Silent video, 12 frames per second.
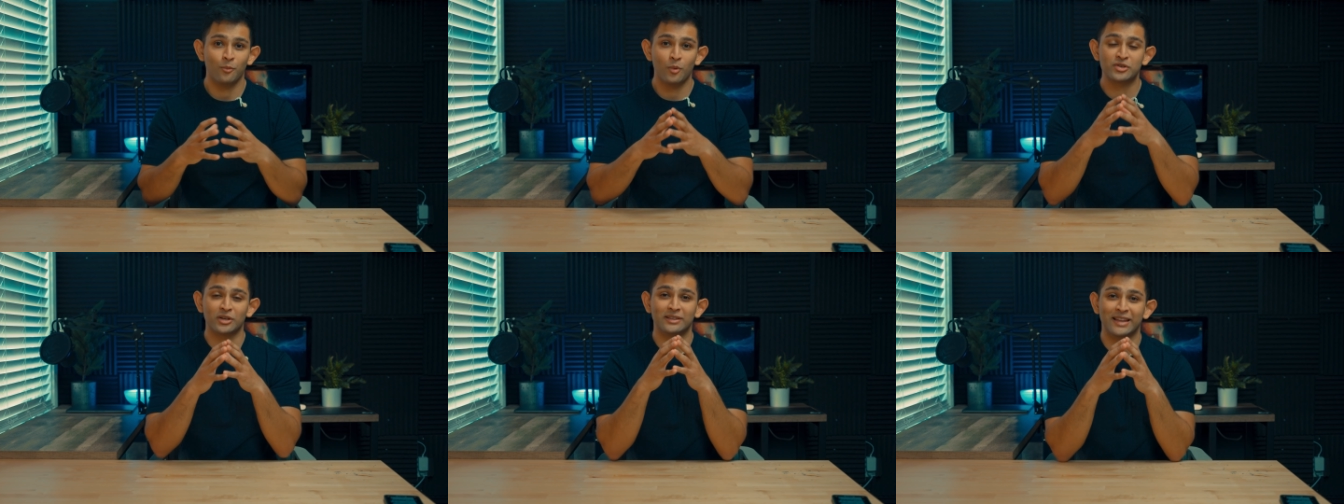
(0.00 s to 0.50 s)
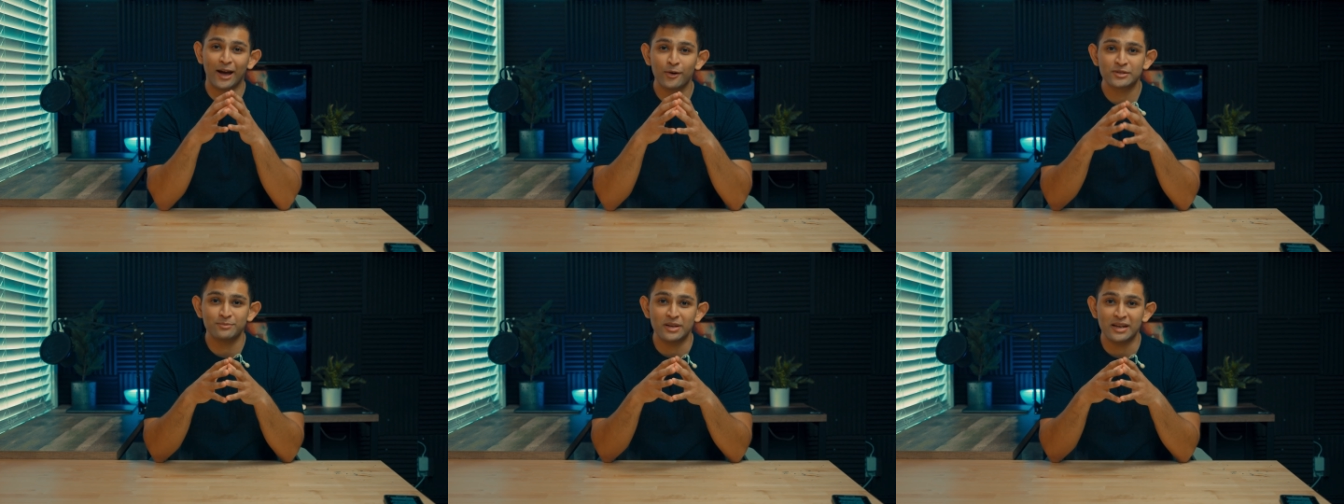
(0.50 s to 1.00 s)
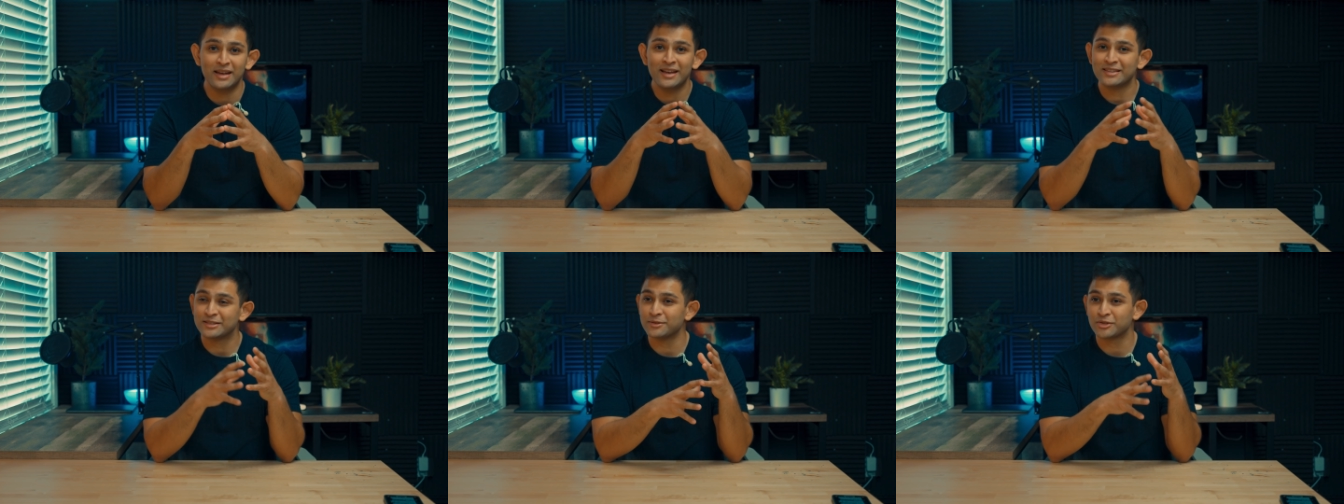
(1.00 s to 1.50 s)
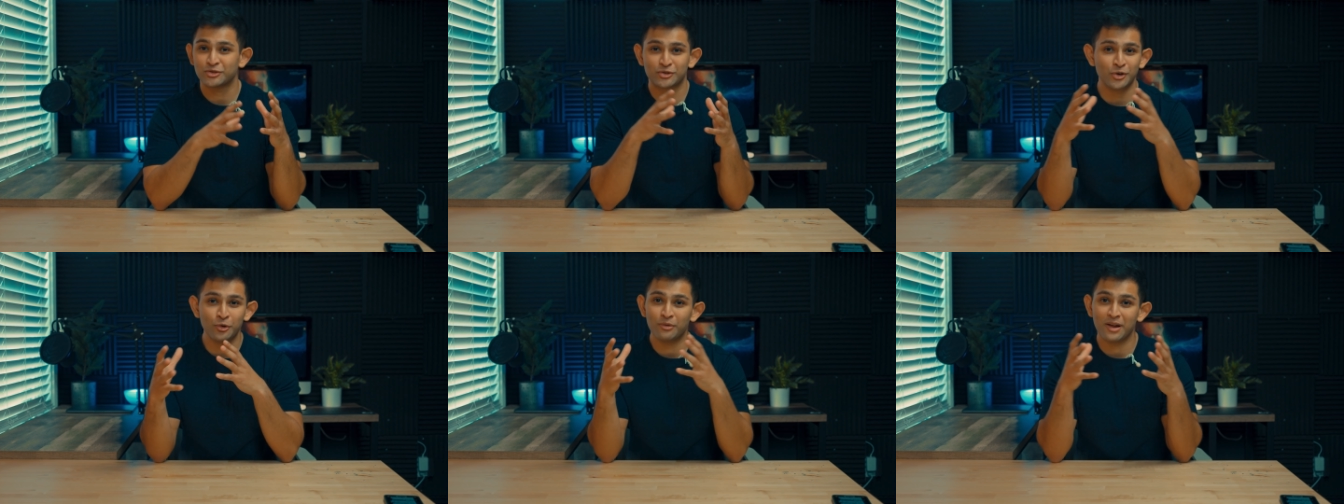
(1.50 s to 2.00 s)
which allows me to
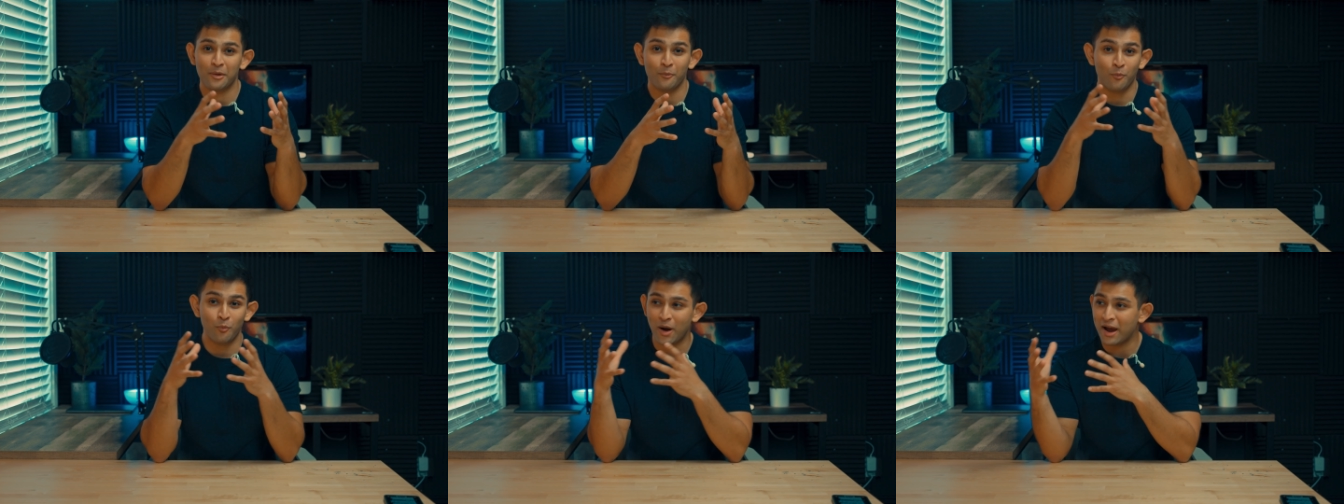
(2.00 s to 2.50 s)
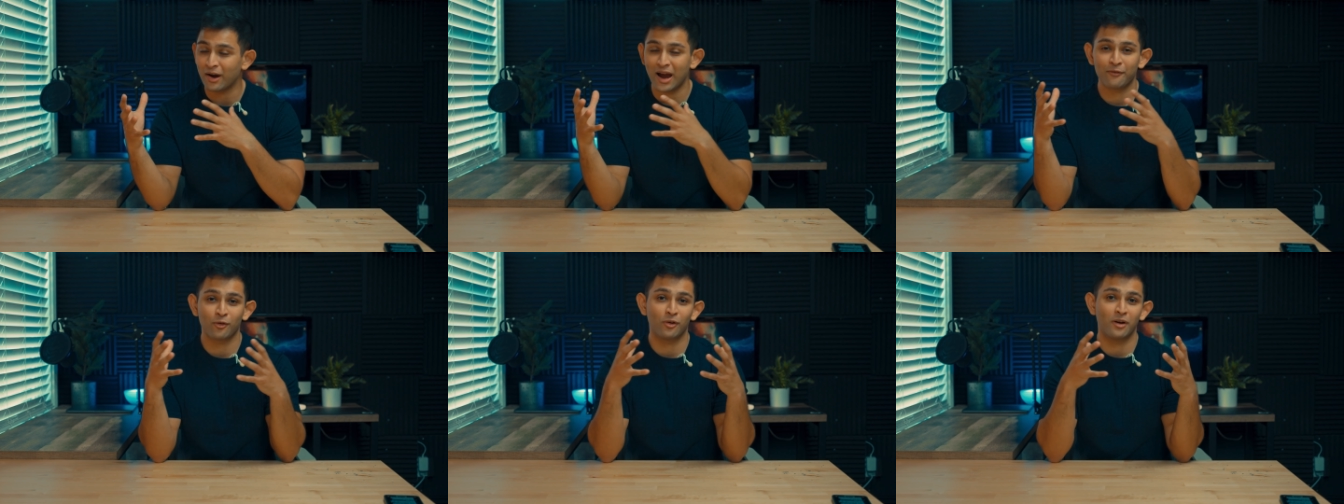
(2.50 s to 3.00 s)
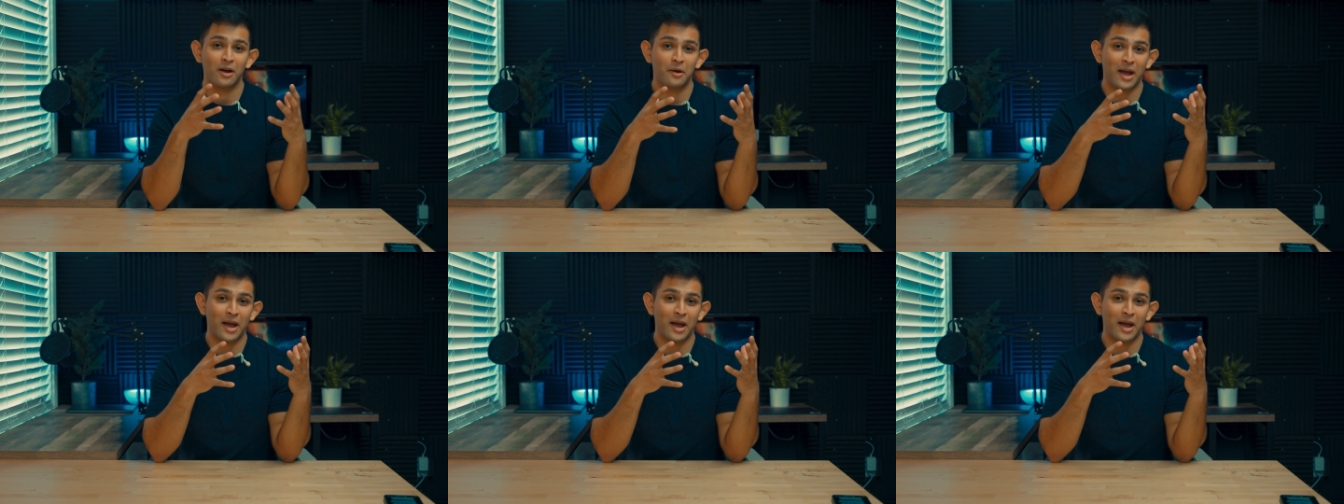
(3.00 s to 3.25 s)
shoot wherever,